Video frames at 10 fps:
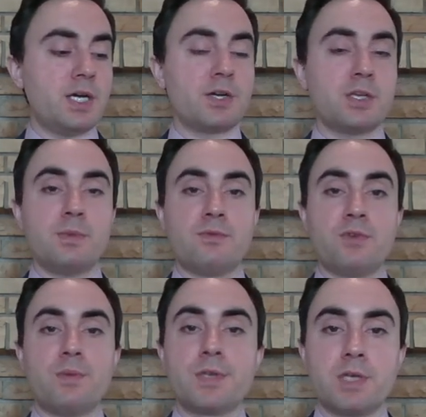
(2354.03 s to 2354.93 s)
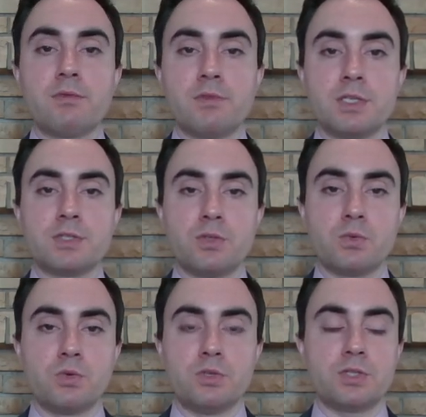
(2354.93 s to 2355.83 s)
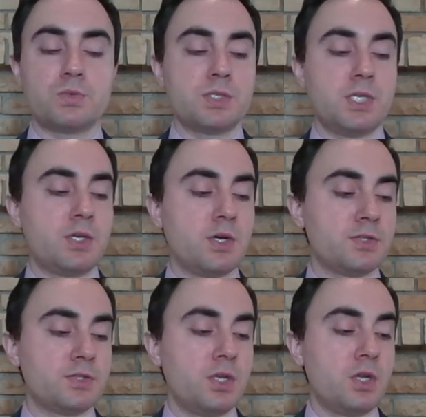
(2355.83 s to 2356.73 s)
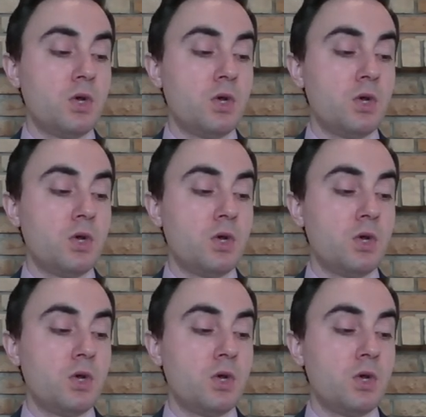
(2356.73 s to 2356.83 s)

argument from the governance of the world. That's what he calls it.